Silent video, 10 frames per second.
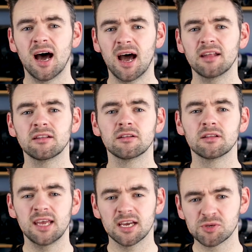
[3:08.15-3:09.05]
and
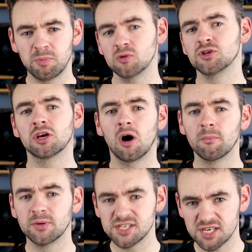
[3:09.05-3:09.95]
the exposure
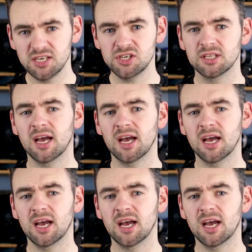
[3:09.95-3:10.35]
compensation